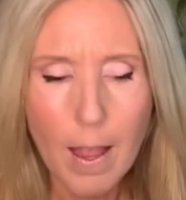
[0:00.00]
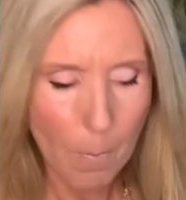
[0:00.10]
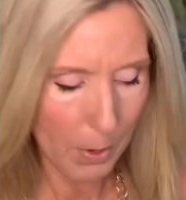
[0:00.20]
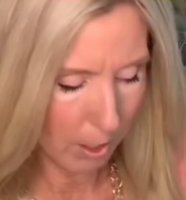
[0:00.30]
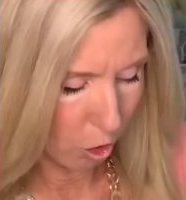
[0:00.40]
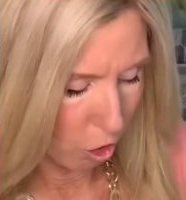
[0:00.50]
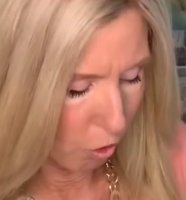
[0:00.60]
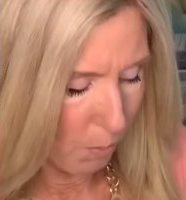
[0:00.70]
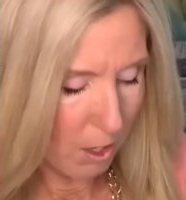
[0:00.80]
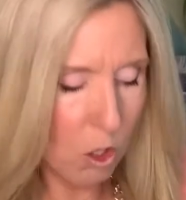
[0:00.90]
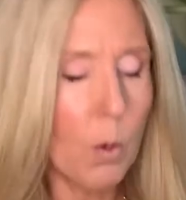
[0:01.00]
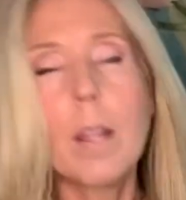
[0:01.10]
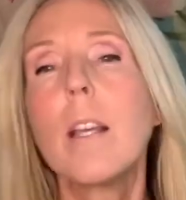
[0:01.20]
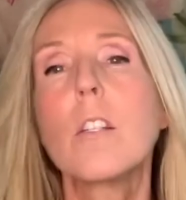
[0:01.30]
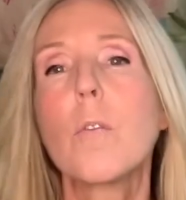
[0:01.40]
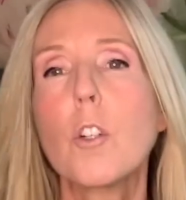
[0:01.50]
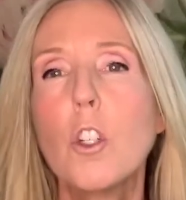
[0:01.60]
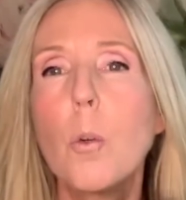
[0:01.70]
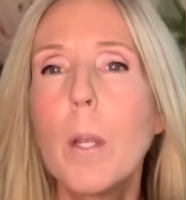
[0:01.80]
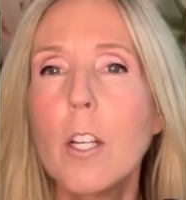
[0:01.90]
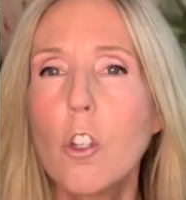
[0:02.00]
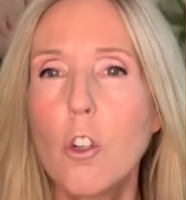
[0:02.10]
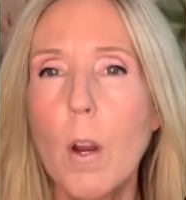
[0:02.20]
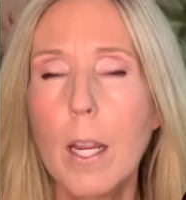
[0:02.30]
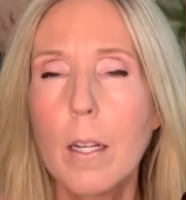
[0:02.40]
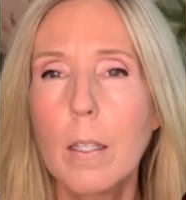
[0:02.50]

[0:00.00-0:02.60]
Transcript: because you've been doing this for two weeks straight.